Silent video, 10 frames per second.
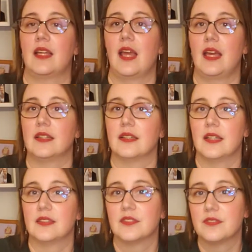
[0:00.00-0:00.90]
And
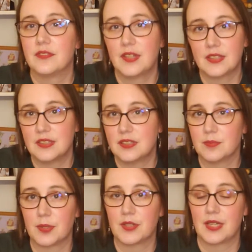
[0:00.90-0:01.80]
it's a very
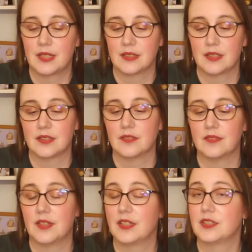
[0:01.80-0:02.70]
simple thing. This is a
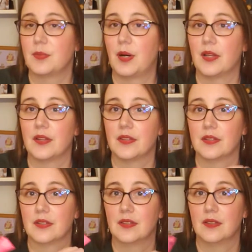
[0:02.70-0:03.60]
very small
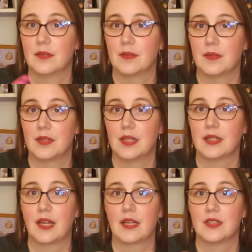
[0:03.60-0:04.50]
thing
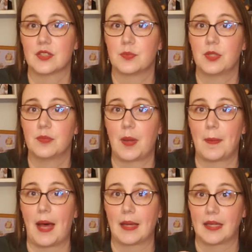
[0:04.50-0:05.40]
that I can just put in my
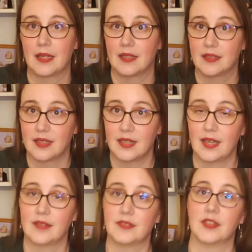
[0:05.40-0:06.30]
pocket, and then I
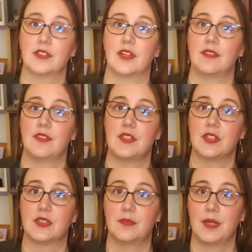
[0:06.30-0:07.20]
have a great
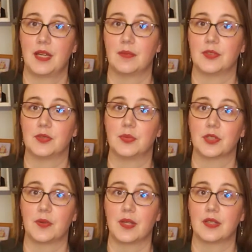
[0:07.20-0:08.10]
fidget to be able to
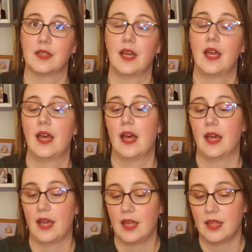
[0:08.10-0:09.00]
work with.
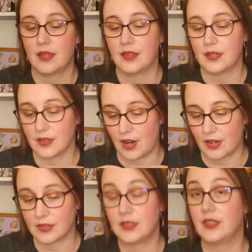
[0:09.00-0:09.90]
There
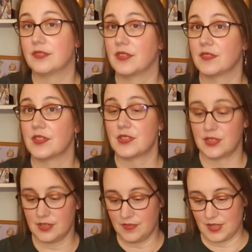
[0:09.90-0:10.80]
are different versions of